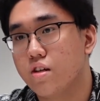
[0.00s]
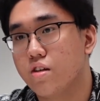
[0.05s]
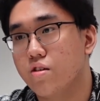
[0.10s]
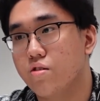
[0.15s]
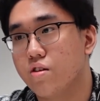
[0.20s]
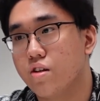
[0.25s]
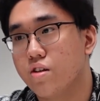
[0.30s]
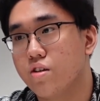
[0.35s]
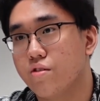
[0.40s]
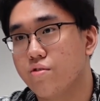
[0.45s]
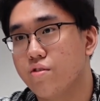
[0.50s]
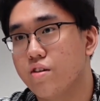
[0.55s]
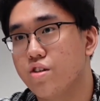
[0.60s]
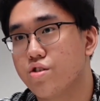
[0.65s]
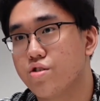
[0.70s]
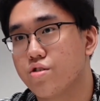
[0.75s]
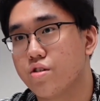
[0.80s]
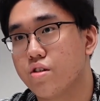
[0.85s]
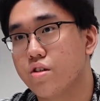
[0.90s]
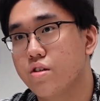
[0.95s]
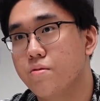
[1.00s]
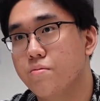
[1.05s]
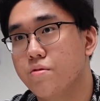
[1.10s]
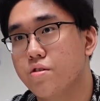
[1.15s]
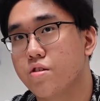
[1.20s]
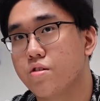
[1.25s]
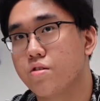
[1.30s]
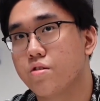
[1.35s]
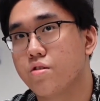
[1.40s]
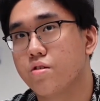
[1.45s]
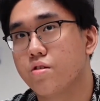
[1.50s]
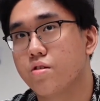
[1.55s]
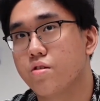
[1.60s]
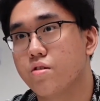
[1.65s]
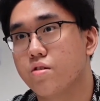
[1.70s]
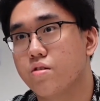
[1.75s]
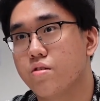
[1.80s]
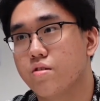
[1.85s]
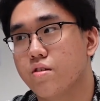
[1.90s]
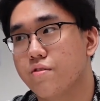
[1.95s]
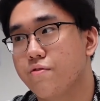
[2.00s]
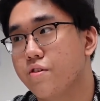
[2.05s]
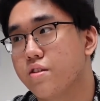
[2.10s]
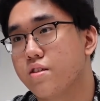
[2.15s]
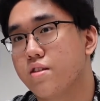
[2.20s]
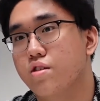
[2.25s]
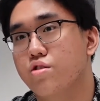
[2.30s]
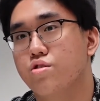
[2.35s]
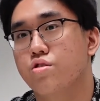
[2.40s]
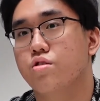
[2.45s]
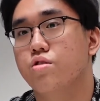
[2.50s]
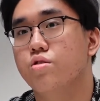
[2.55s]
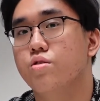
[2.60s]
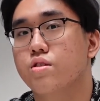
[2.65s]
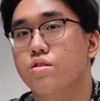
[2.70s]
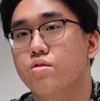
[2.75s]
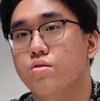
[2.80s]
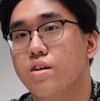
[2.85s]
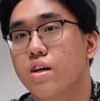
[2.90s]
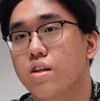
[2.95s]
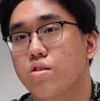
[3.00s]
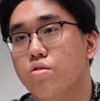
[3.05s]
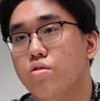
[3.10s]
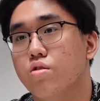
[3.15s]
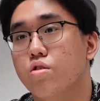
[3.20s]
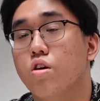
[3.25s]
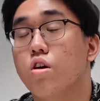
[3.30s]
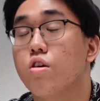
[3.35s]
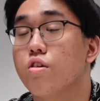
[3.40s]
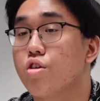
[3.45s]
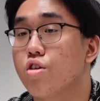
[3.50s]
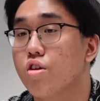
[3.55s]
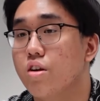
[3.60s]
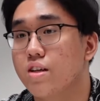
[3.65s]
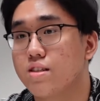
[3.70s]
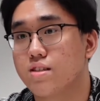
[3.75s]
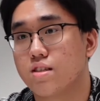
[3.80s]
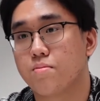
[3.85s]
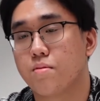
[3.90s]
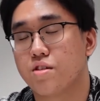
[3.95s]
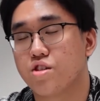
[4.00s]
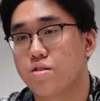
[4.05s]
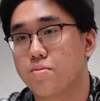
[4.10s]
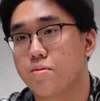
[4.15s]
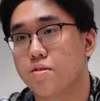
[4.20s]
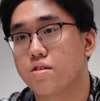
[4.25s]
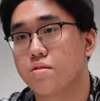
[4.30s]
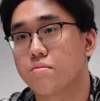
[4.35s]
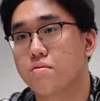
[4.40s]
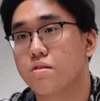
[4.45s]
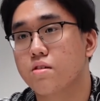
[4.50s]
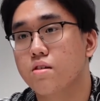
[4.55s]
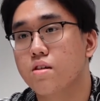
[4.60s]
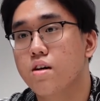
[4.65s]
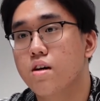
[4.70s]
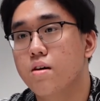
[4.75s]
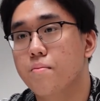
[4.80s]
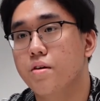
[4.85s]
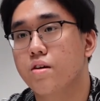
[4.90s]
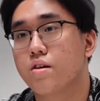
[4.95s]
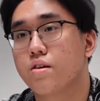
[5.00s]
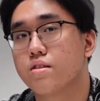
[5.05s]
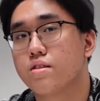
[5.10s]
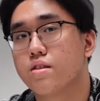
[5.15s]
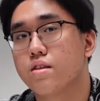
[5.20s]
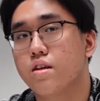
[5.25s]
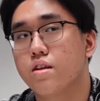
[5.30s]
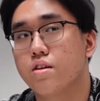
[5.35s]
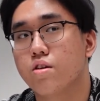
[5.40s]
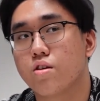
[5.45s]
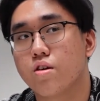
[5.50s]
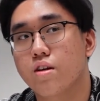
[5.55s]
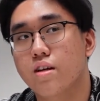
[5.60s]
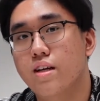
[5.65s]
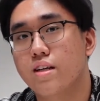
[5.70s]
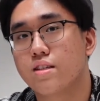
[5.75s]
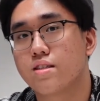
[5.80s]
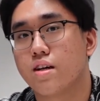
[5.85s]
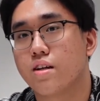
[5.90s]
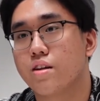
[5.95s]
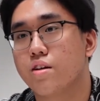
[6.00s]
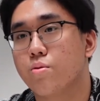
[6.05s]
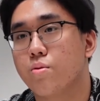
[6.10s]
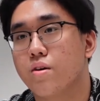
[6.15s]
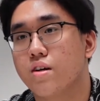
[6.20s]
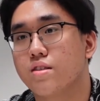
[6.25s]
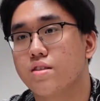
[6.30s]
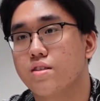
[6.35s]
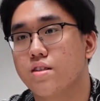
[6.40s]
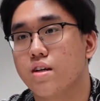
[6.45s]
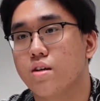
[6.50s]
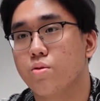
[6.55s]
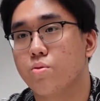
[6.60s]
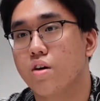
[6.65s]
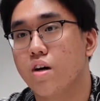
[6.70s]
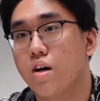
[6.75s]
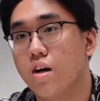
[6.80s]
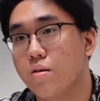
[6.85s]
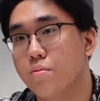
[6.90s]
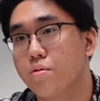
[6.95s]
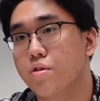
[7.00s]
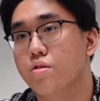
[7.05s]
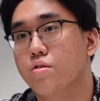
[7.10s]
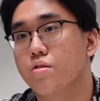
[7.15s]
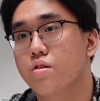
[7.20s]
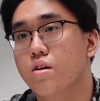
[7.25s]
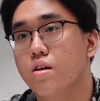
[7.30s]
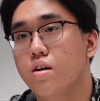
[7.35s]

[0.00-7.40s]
You are not really sure, so the first thing you should do is to get to know all your colleagues as much as possible, because your colleagues are the ones that will help you